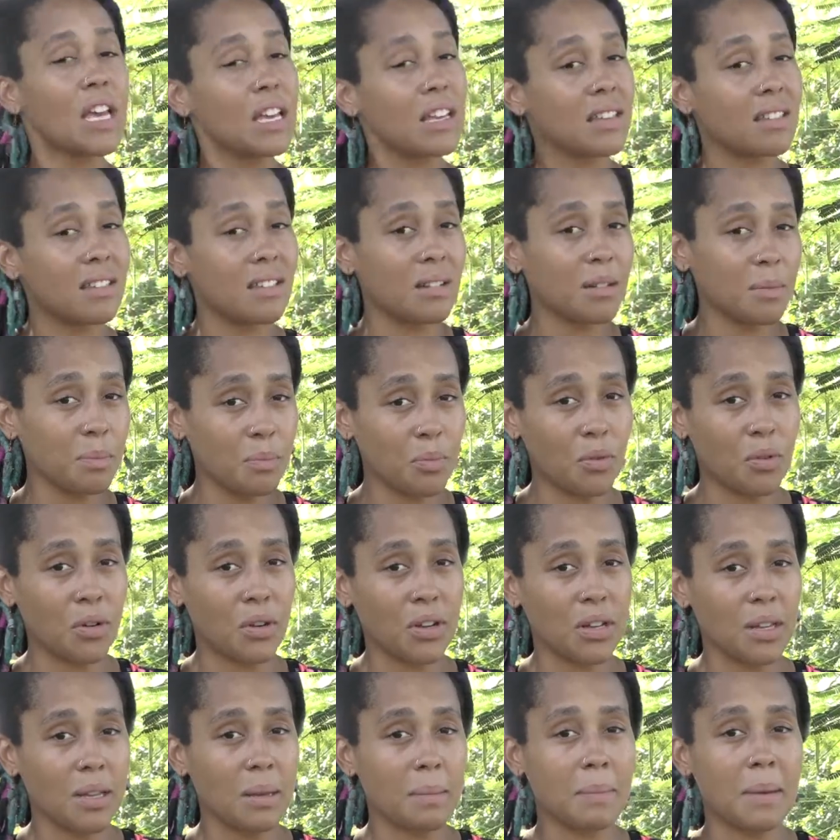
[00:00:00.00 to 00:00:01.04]
young
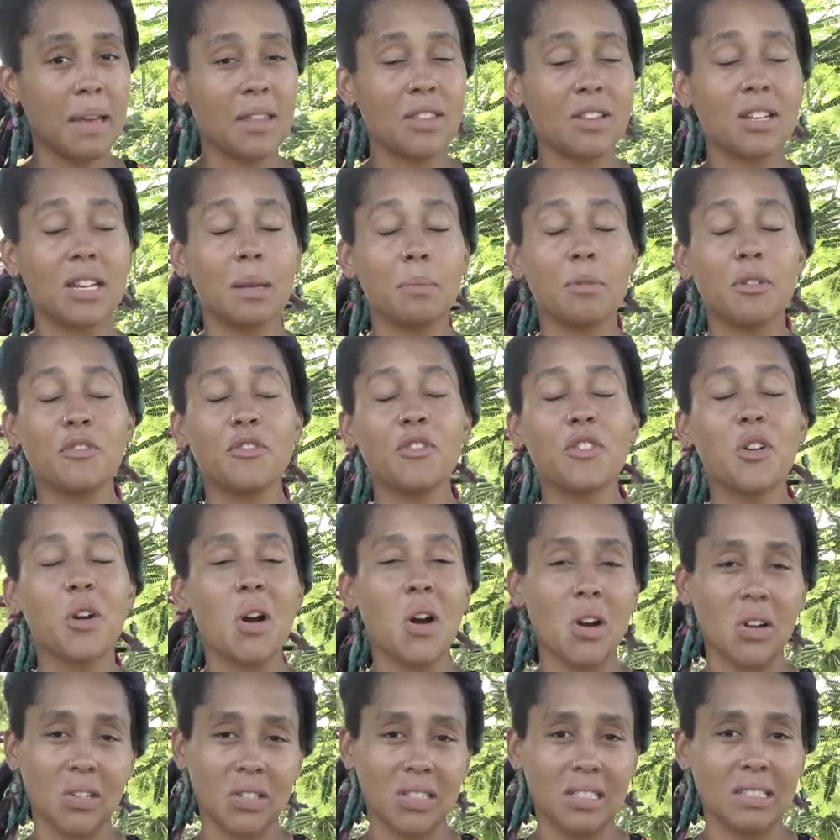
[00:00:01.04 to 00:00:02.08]
boy by the name of
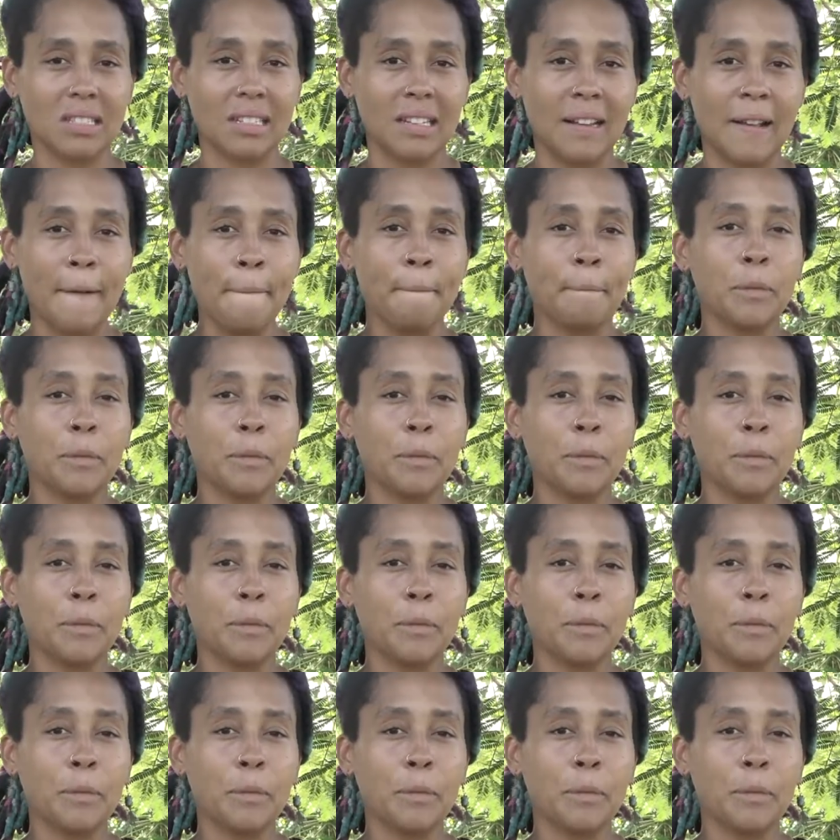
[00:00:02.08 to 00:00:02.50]
Carson